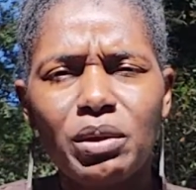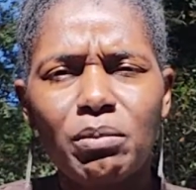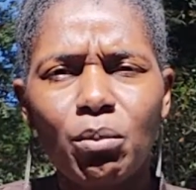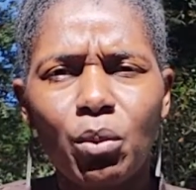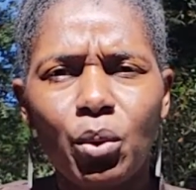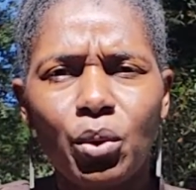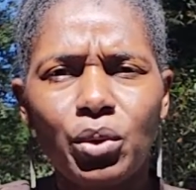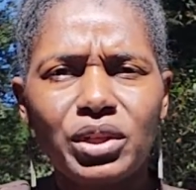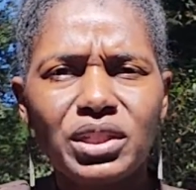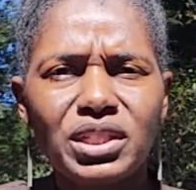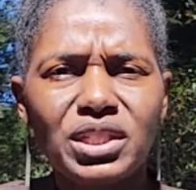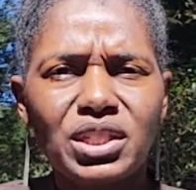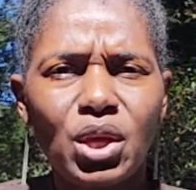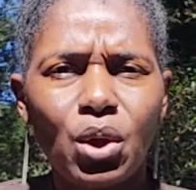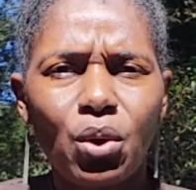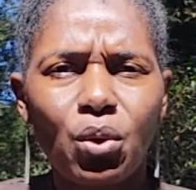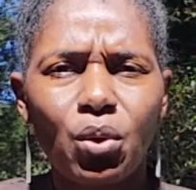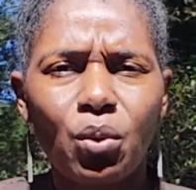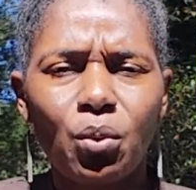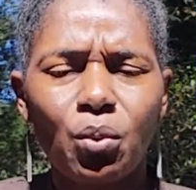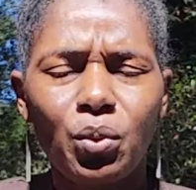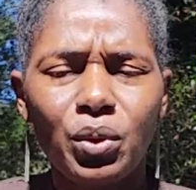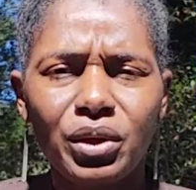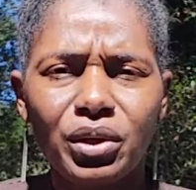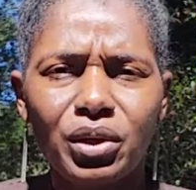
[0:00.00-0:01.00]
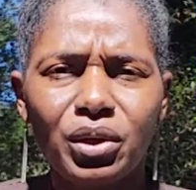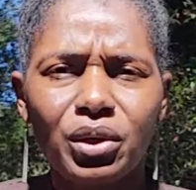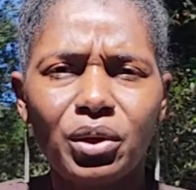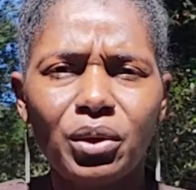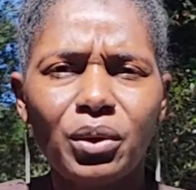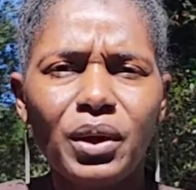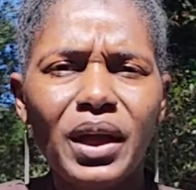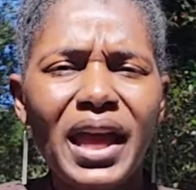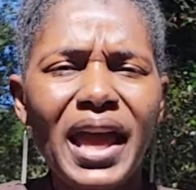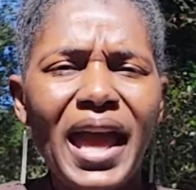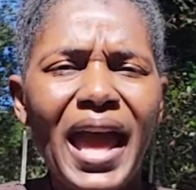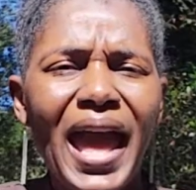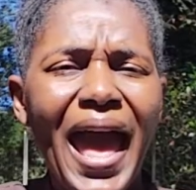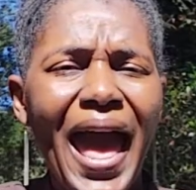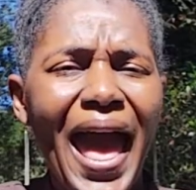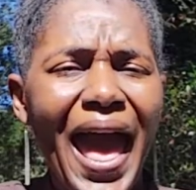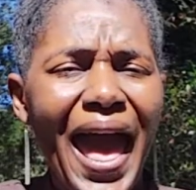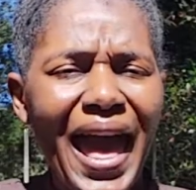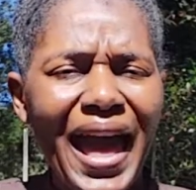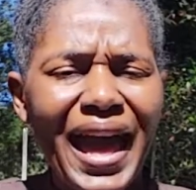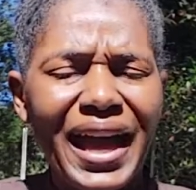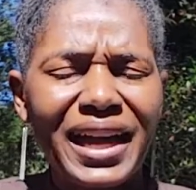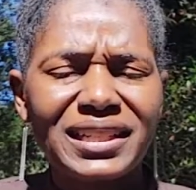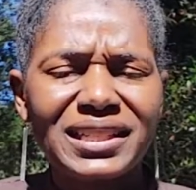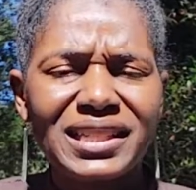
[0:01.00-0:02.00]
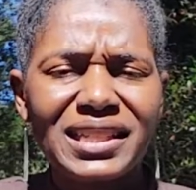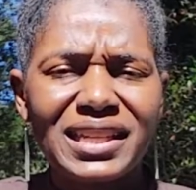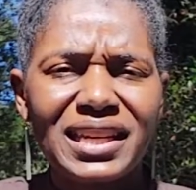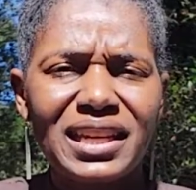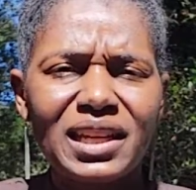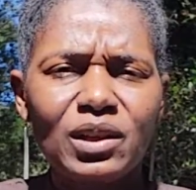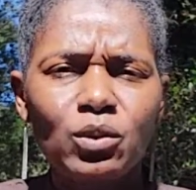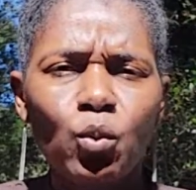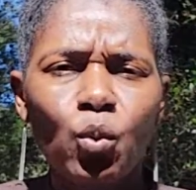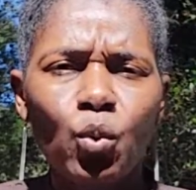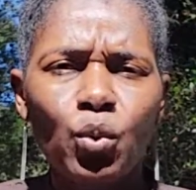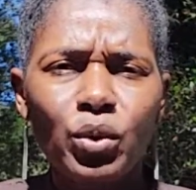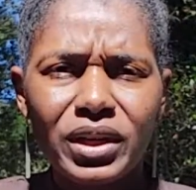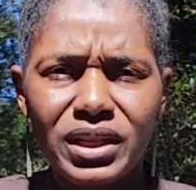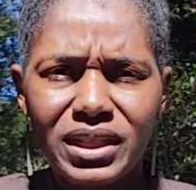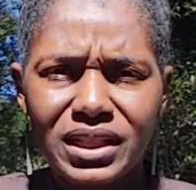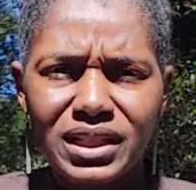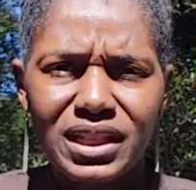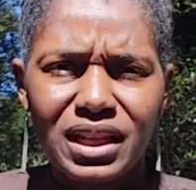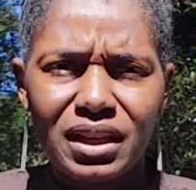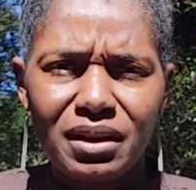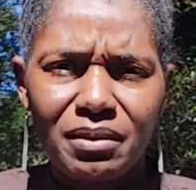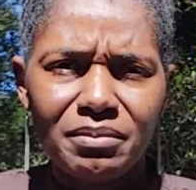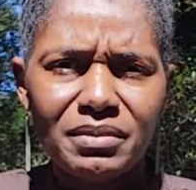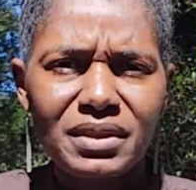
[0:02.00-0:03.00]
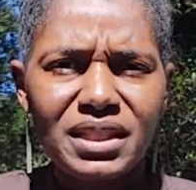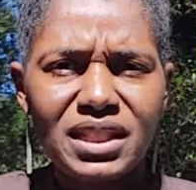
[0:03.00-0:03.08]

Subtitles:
more so will act in wisdom.